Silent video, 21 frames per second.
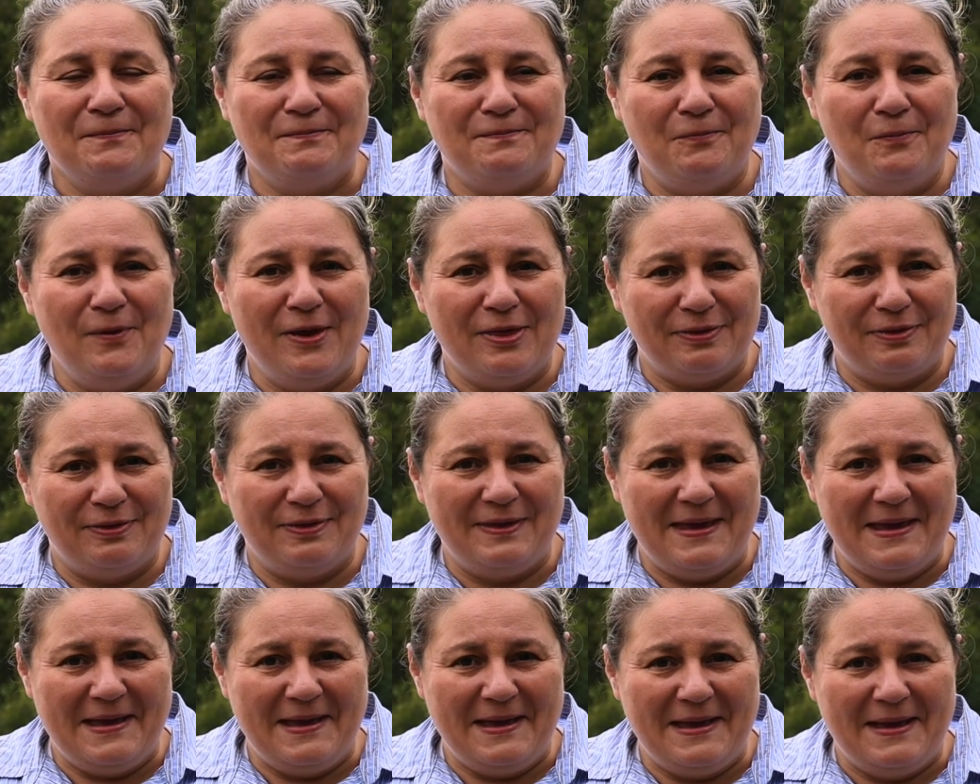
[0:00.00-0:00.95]
with
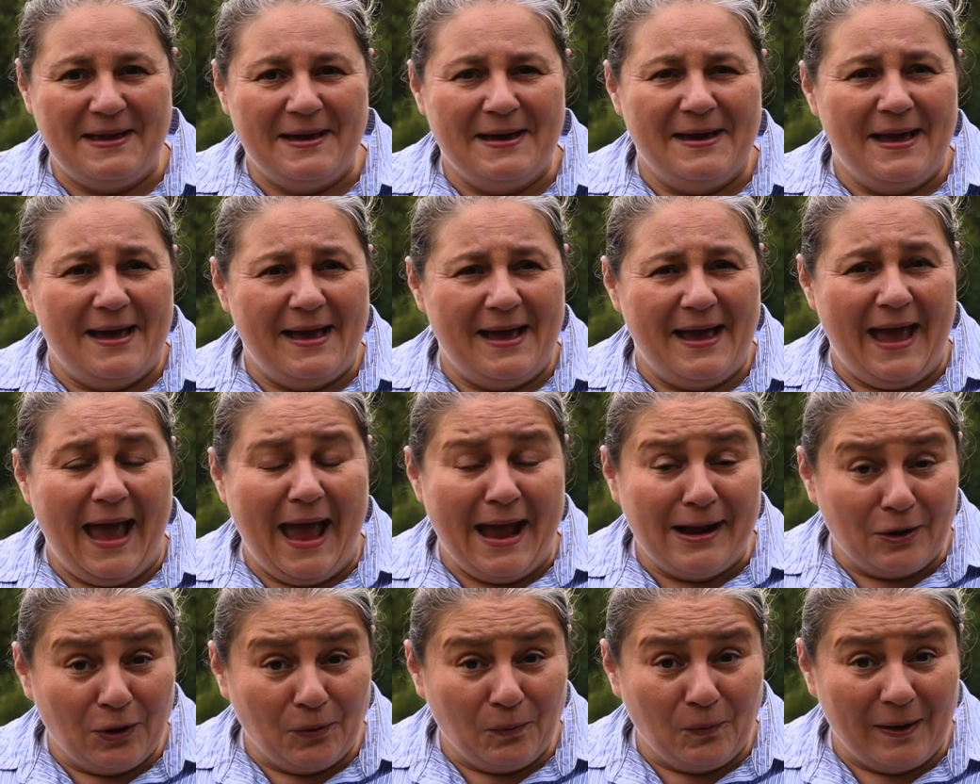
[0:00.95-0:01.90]
the
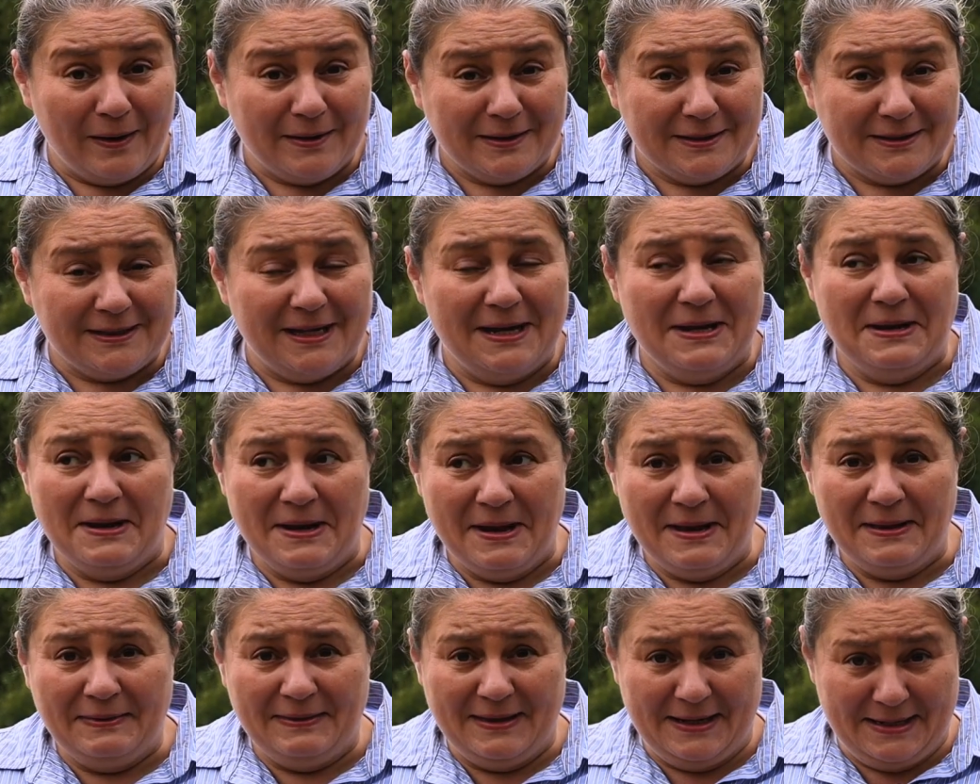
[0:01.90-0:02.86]
AnchorWorks,
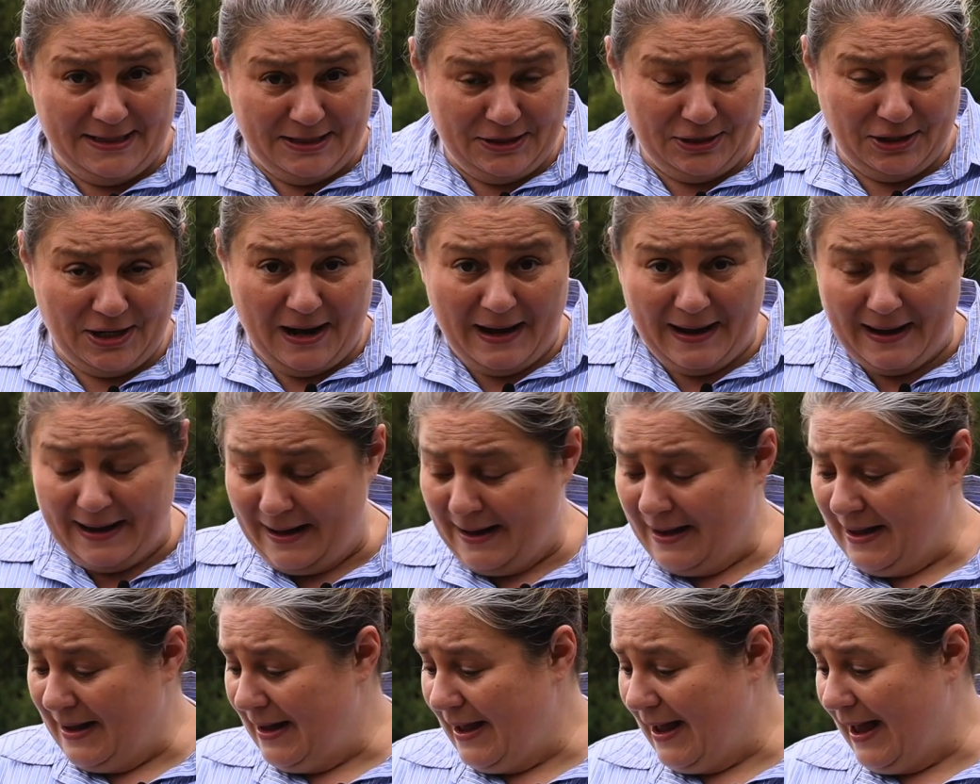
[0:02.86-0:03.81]
the DJI,
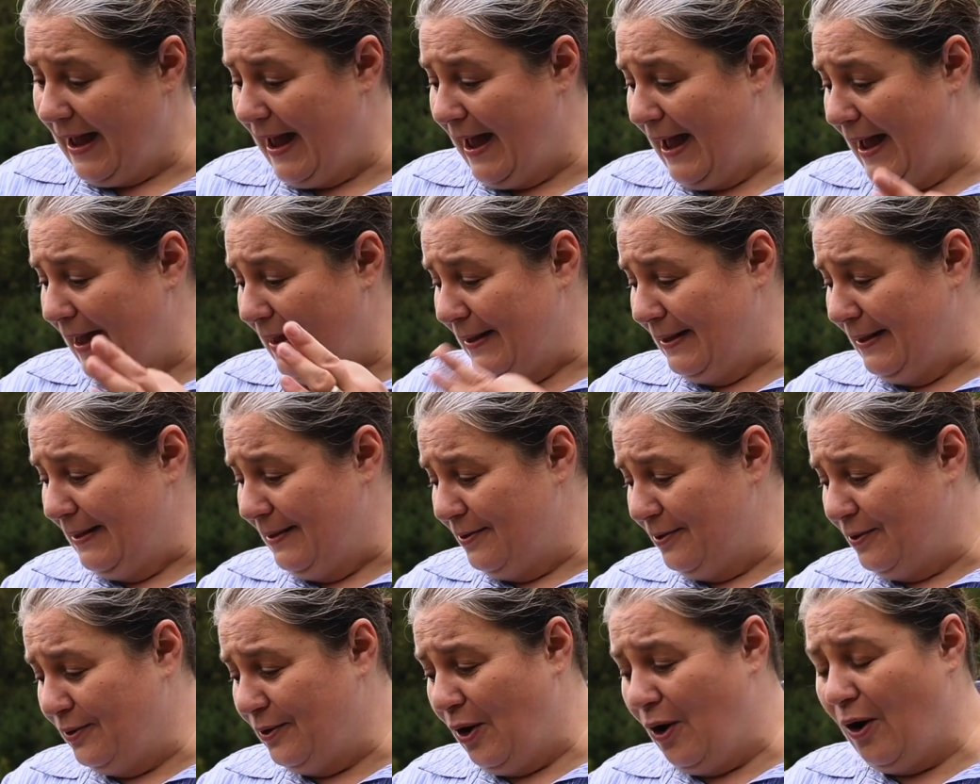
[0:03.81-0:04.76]
and
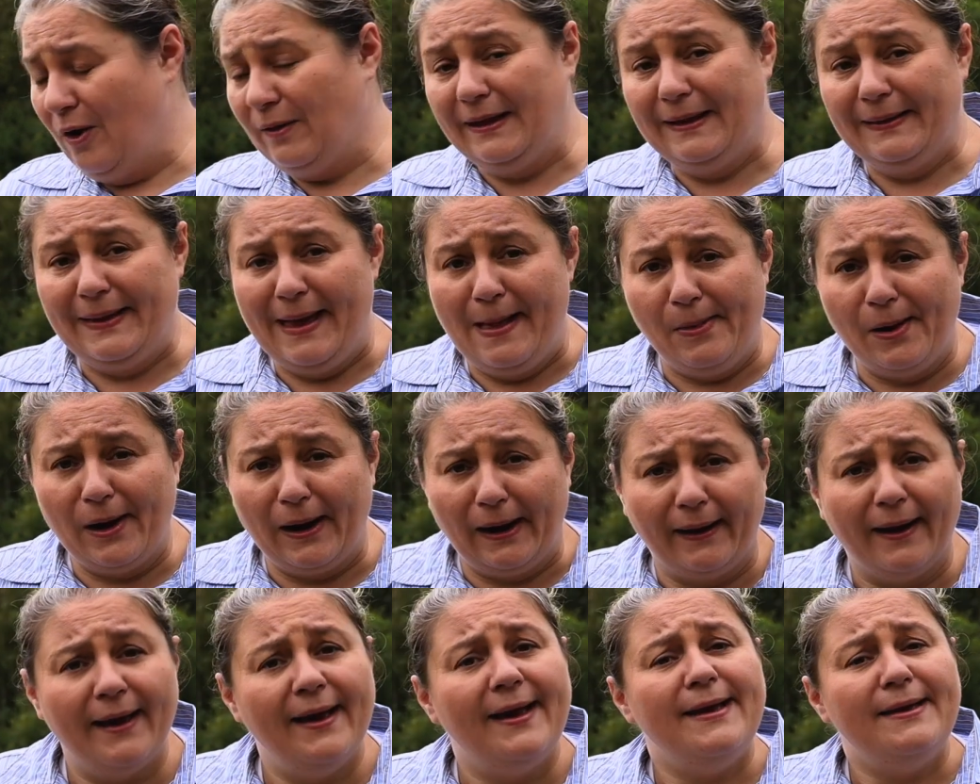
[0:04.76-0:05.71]
the Hollyland Lark.